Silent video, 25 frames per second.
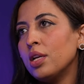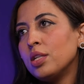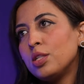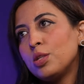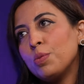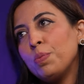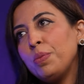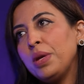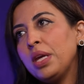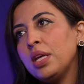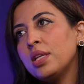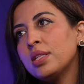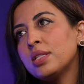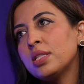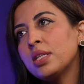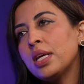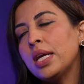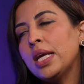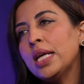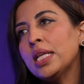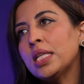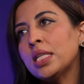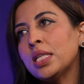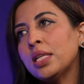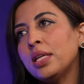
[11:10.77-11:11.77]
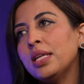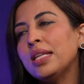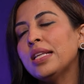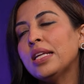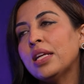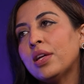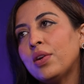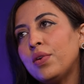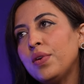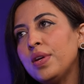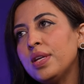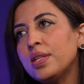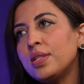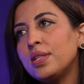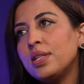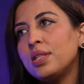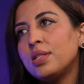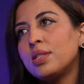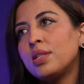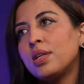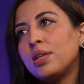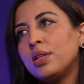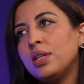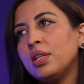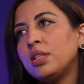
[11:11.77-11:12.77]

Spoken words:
So means it increases the